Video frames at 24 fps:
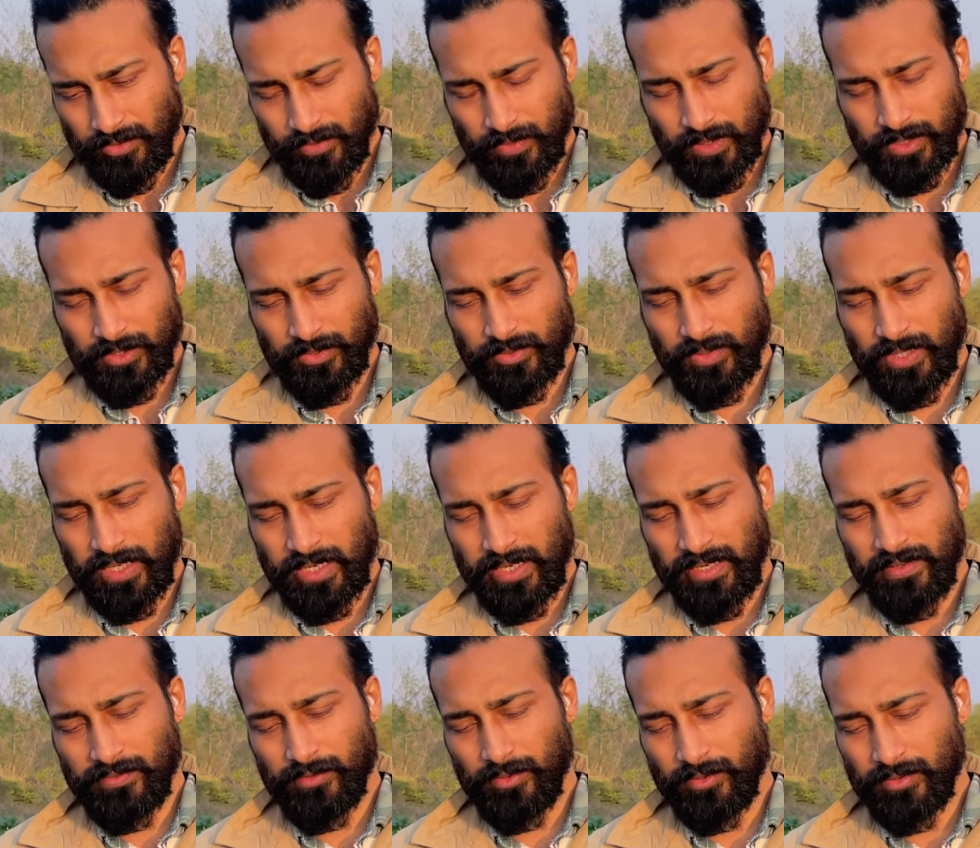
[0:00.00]
what you
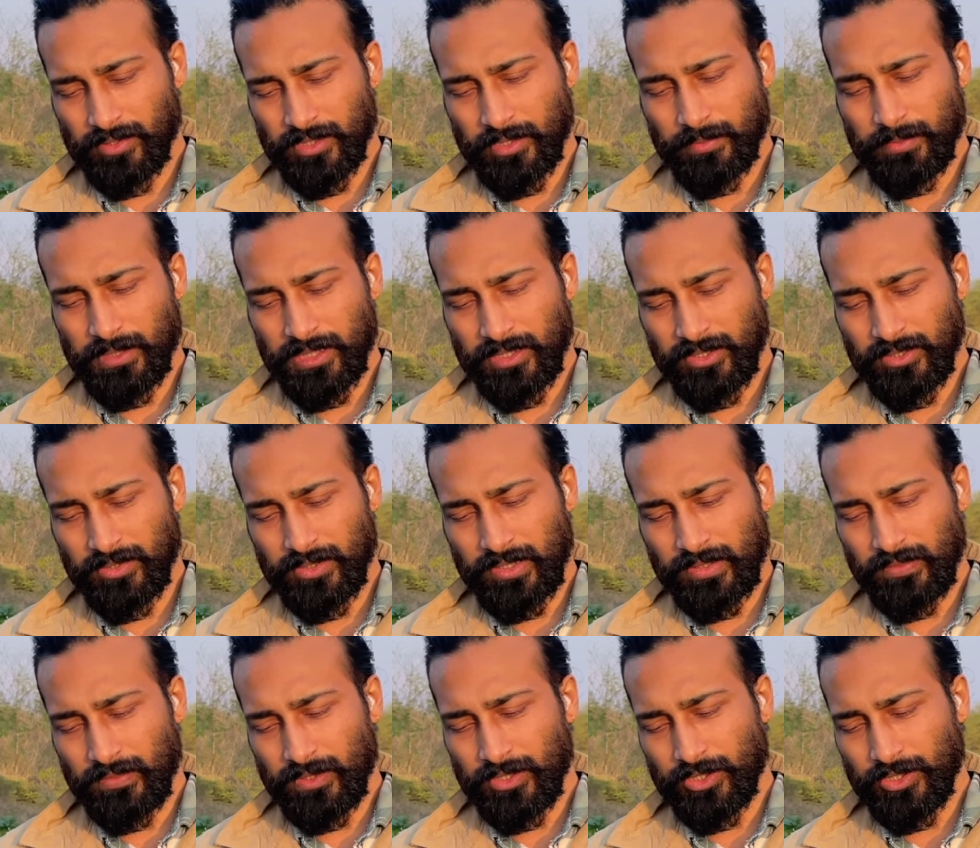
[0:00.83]
have already been
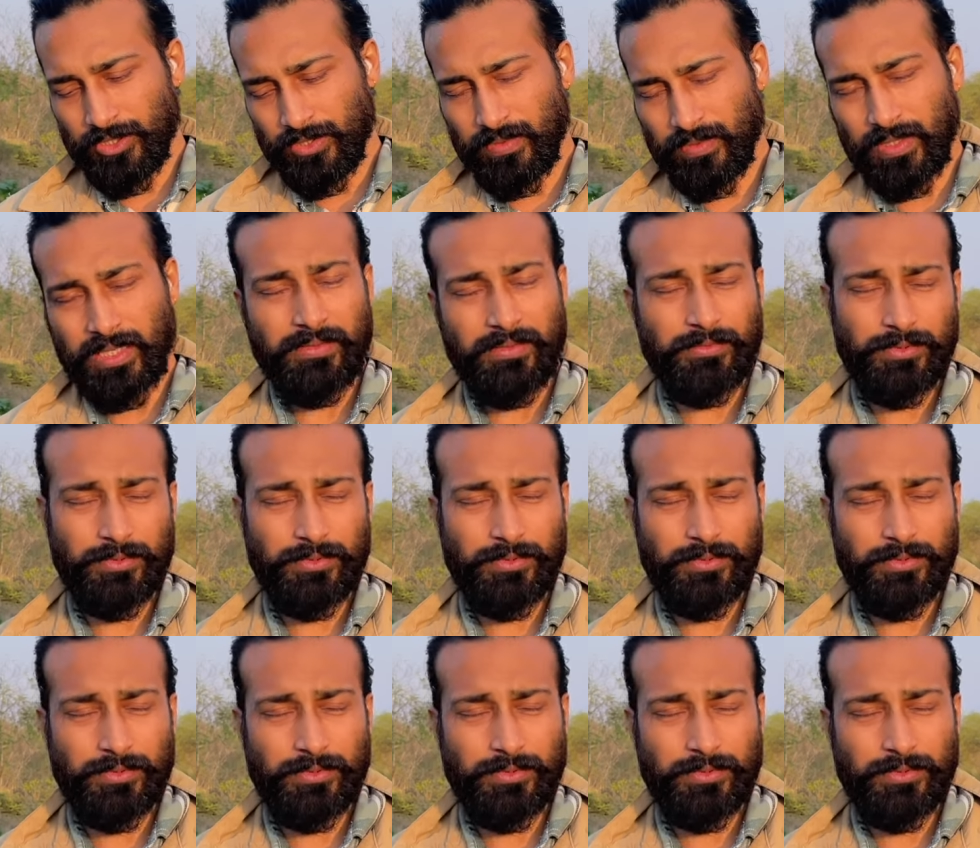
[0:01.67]
doing with Shiva.